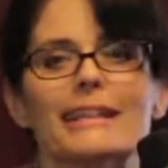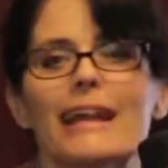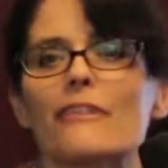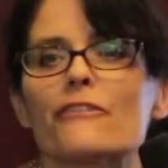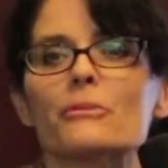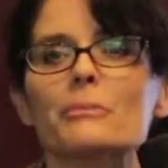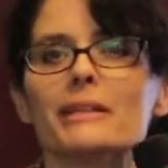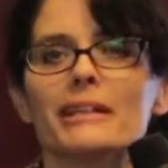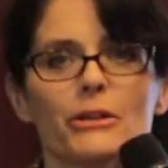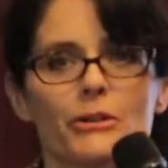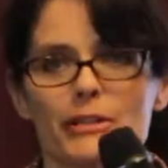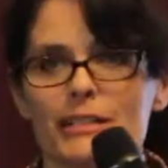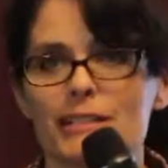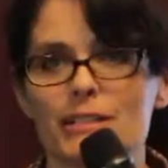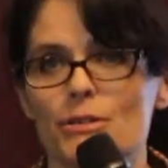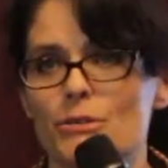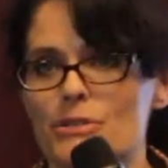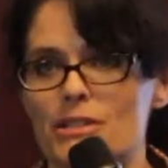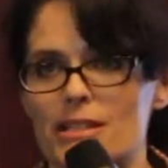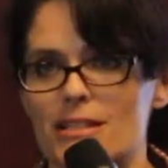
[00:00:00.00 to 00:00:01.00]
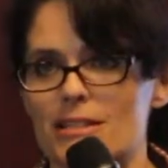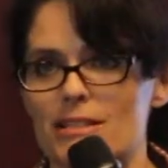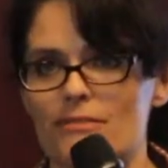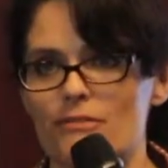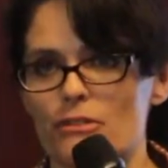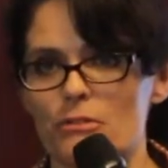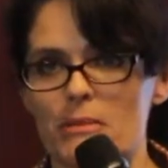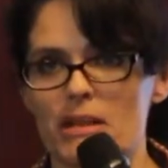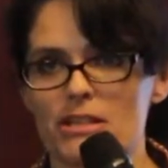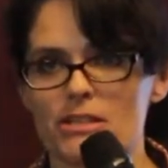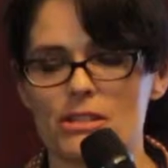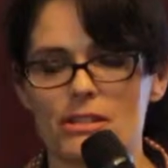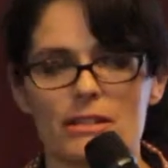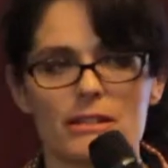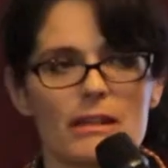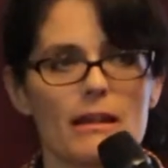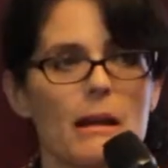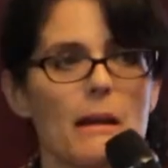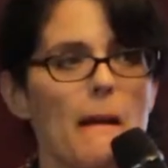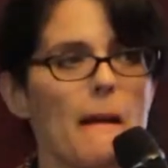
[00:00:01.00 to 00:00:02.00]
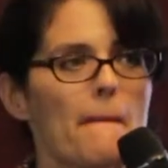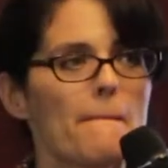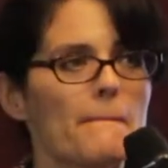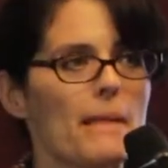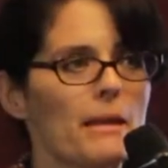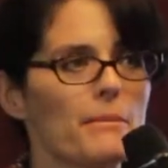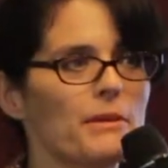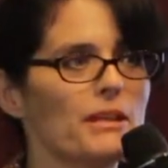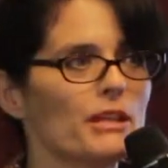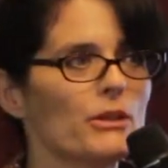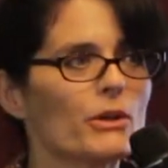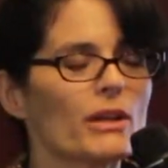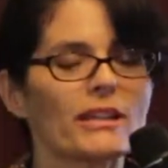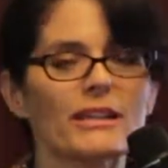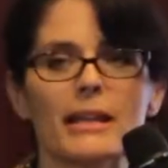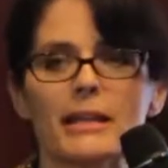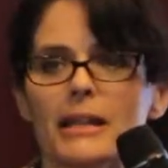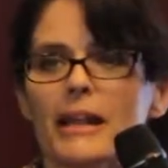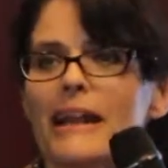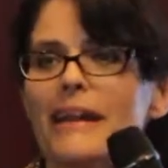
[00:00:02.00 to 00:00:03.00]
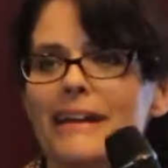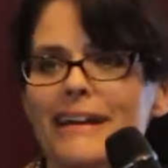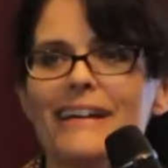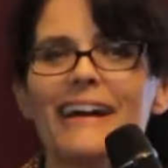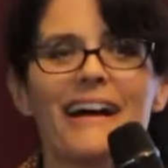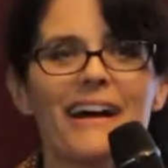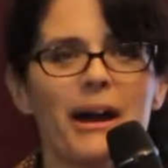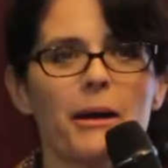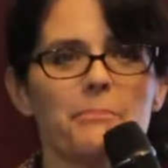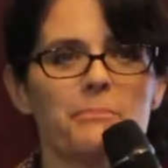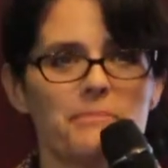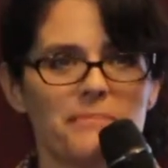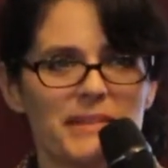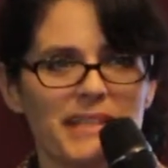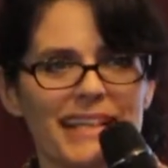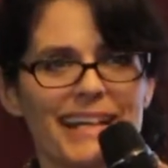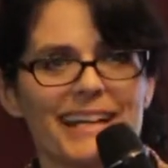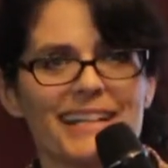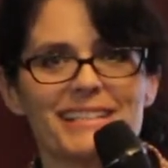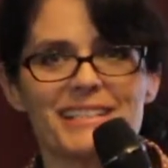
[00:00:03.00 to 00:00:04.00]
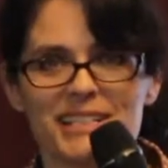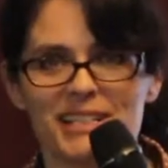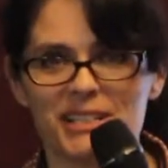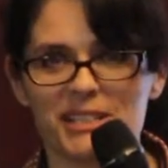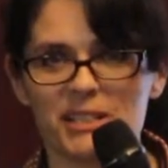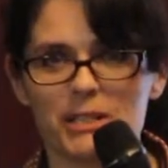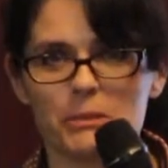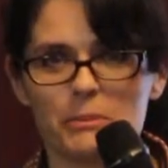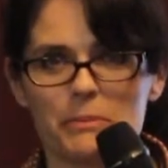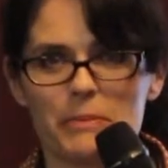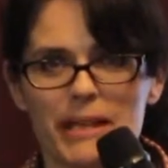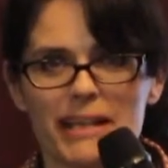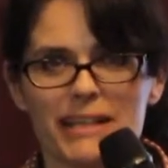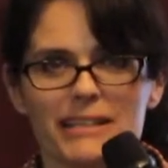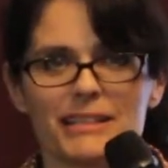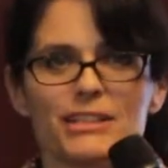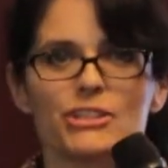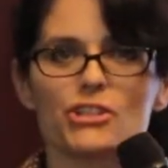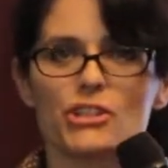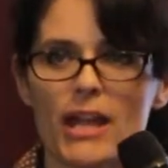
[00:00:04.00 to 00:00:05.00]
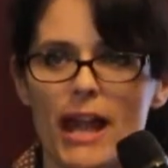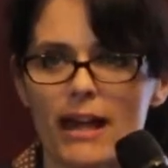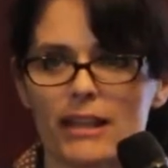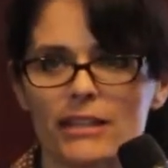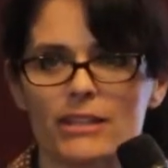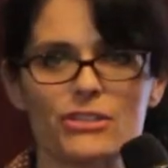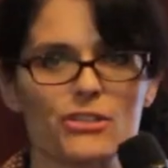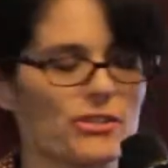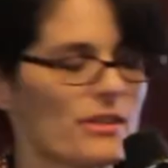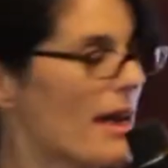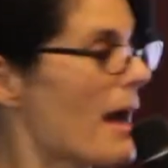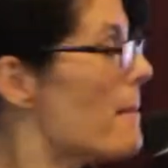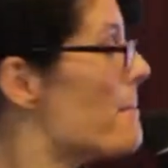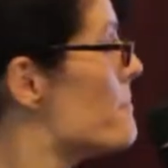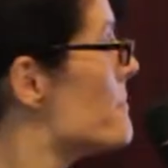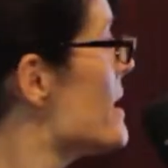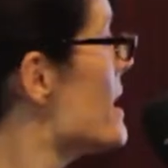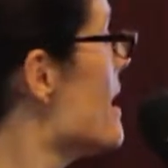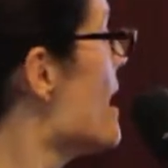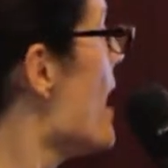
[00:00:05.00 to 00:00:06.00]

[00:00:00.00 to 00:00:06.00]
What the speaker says: everybody already knows this information. Maybe you can then up the ante a little bit, challenge them.